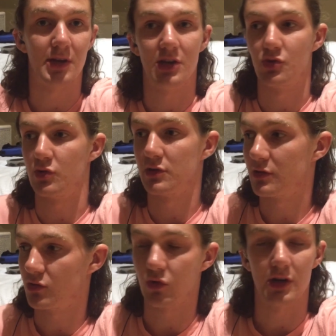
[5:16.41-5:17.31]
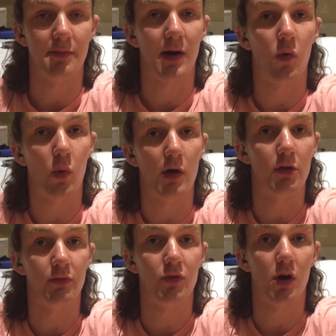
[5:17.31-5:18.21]
because we're just talking about where
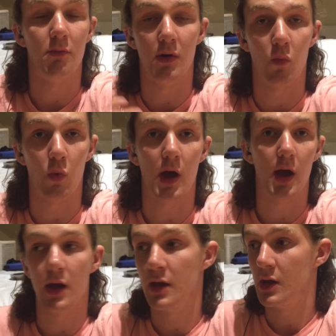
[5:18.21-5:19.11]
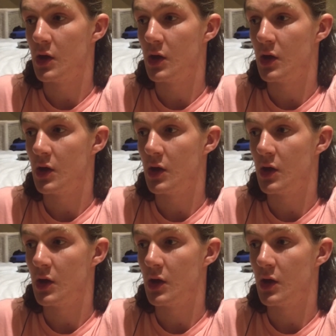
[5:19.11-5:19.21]
we're from and where